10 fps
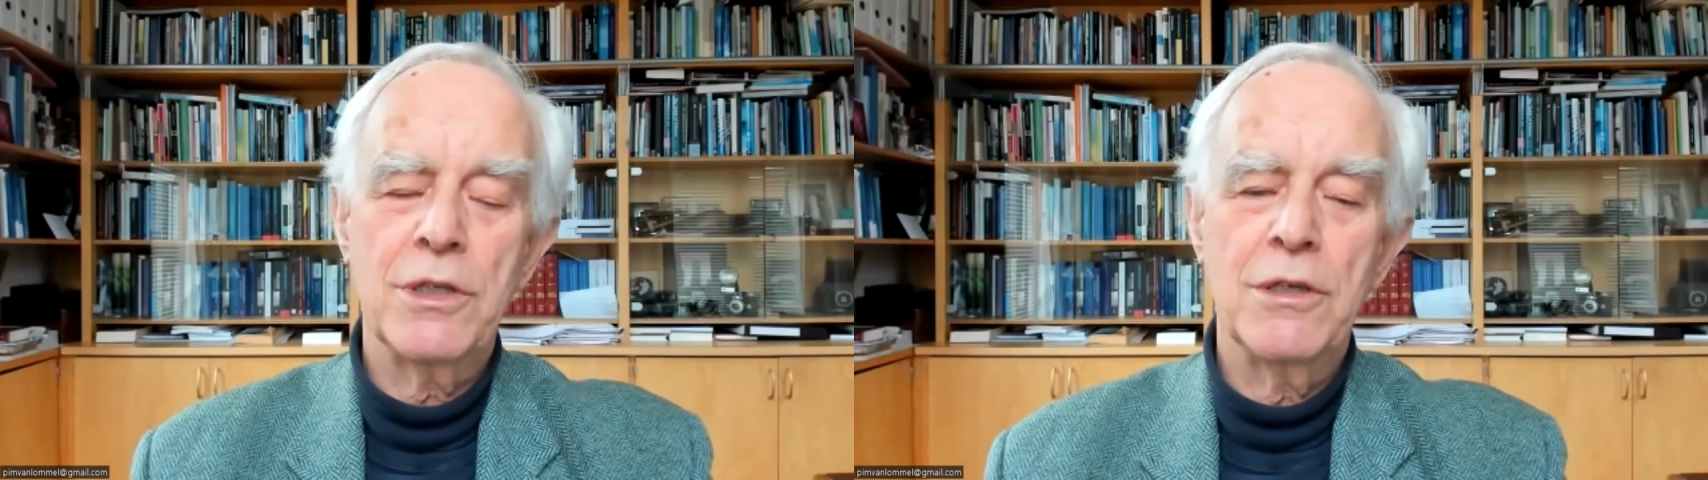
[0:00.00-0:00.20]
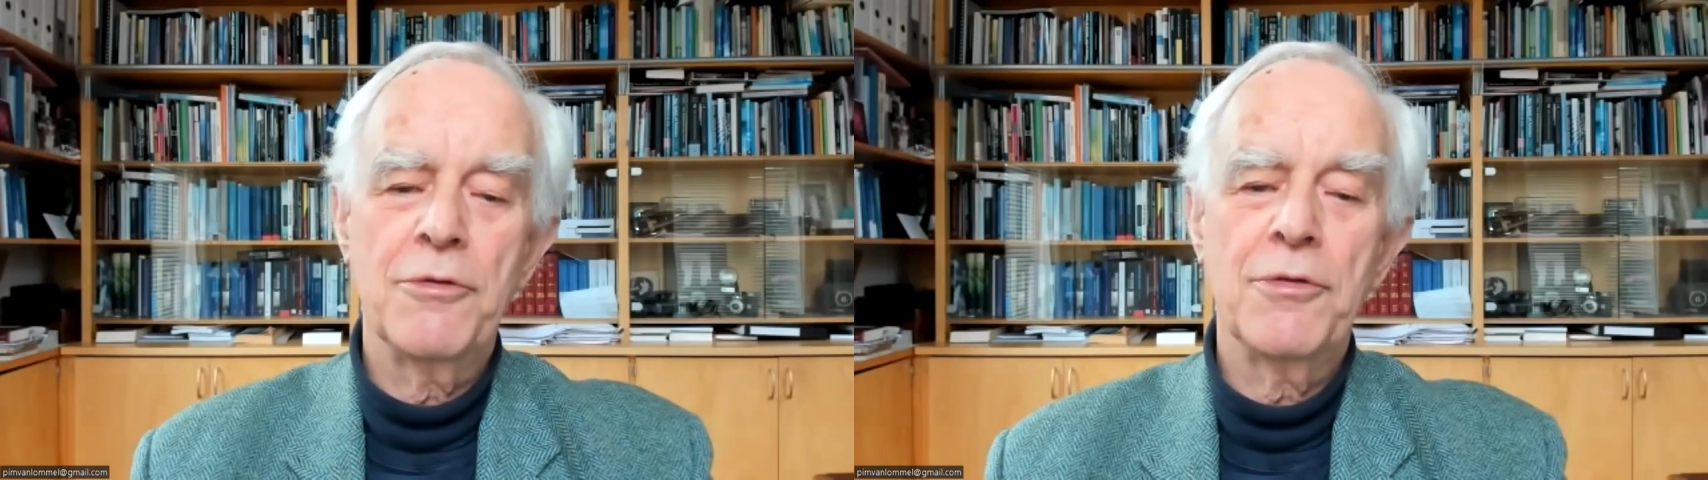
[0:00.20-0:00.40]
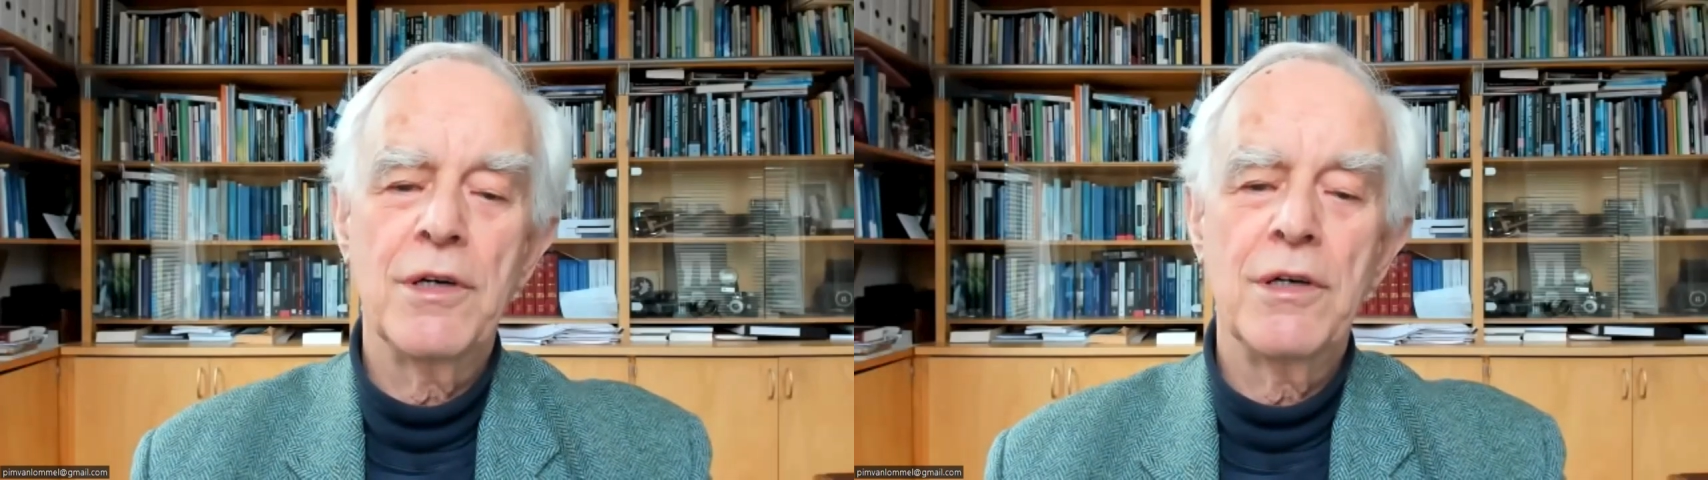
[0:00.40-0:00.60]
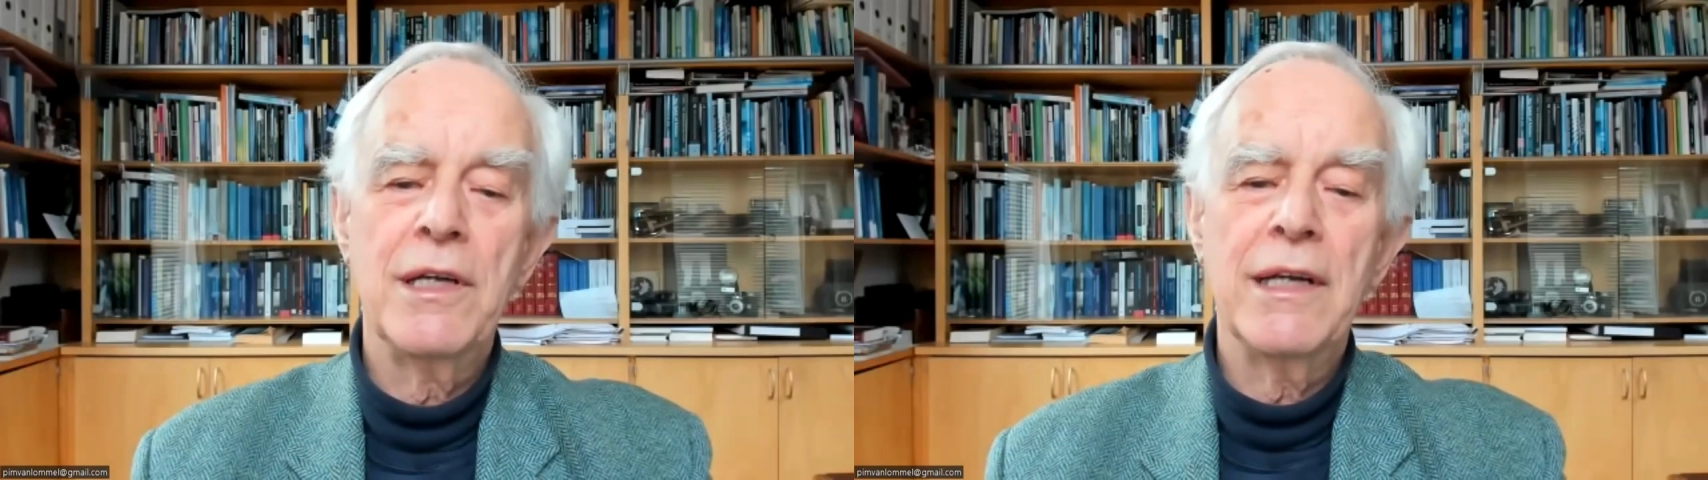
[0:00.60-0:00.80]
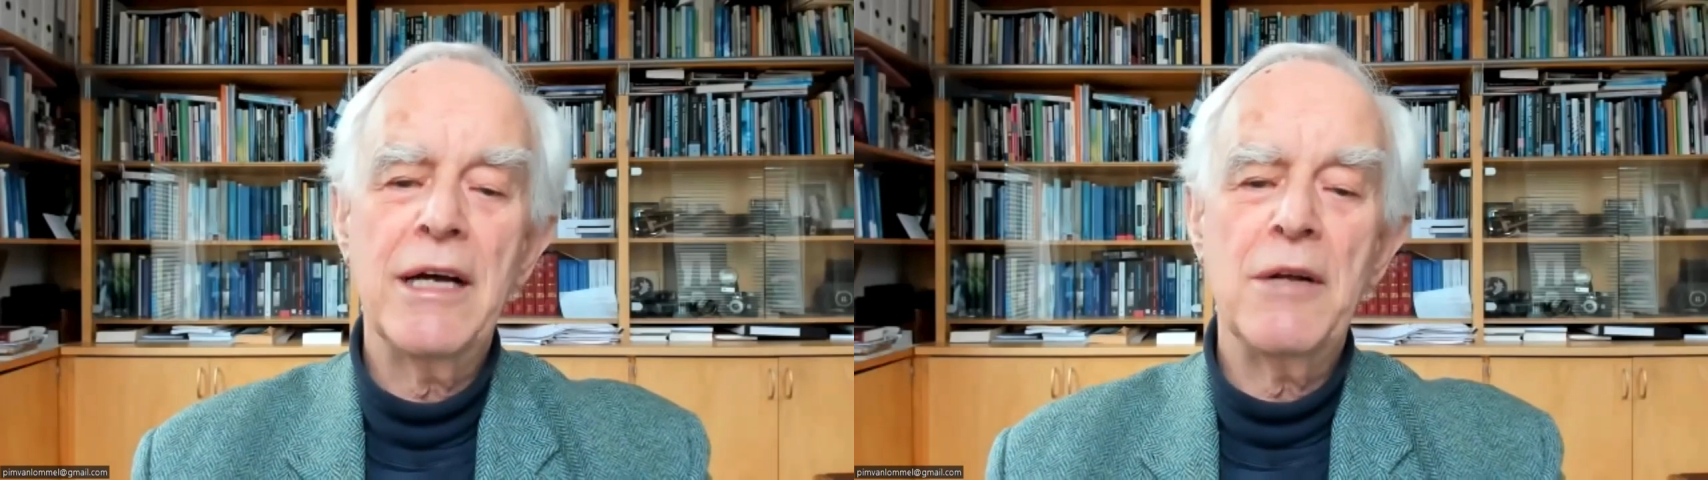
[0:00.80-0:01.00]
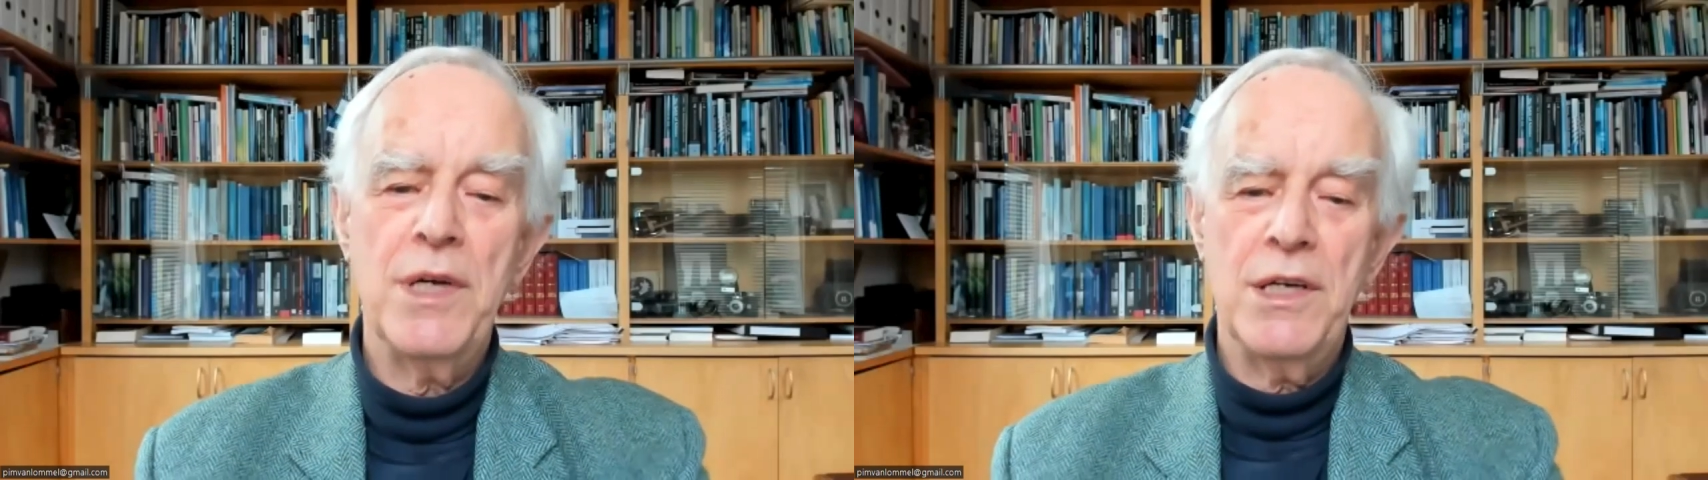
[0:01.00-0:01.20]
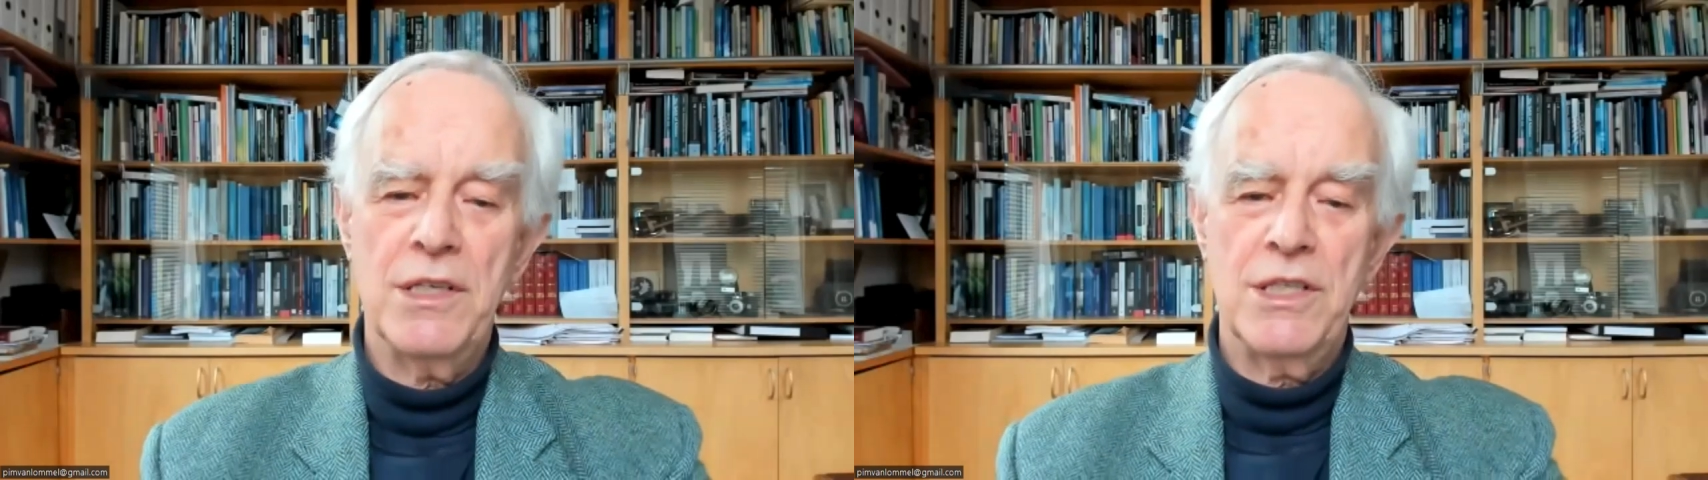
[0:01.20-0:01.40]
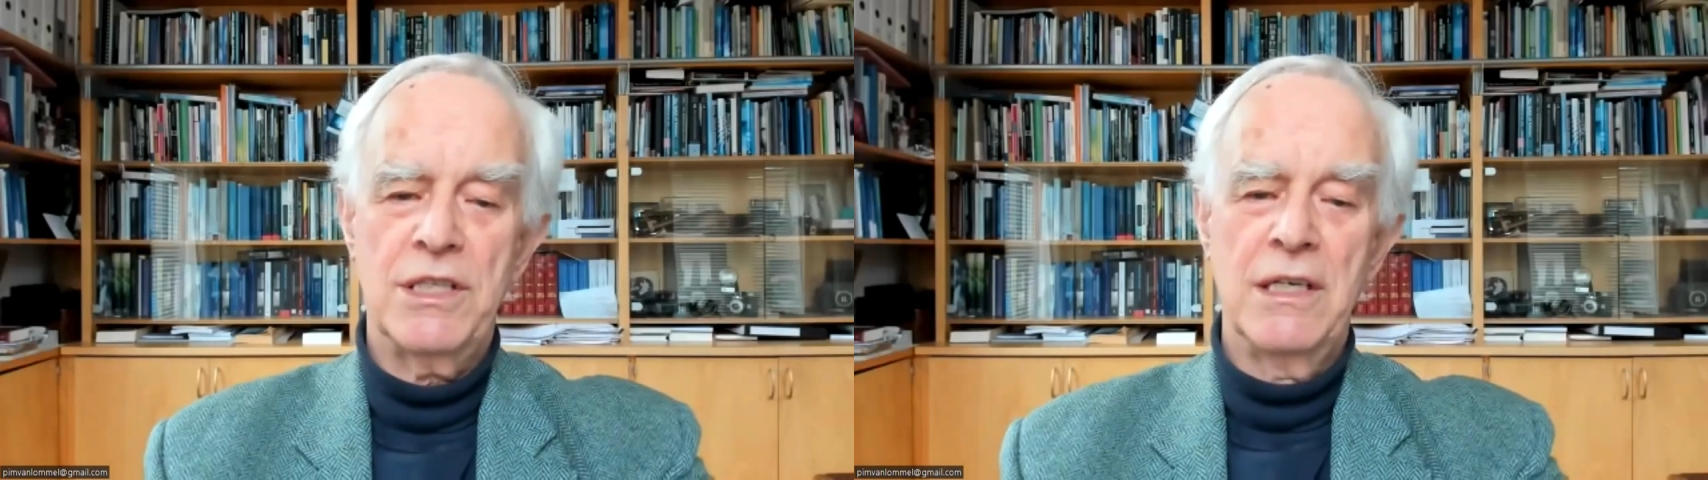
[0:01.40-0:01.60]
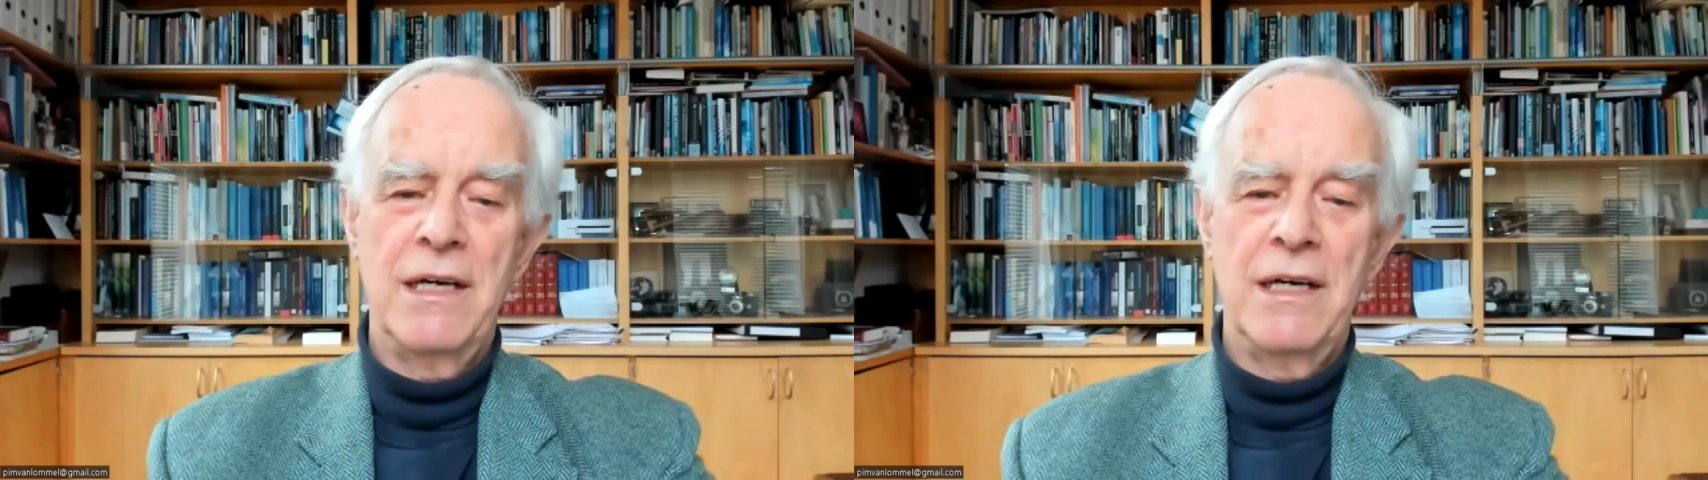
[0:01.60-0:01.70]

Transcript: of nine minutes,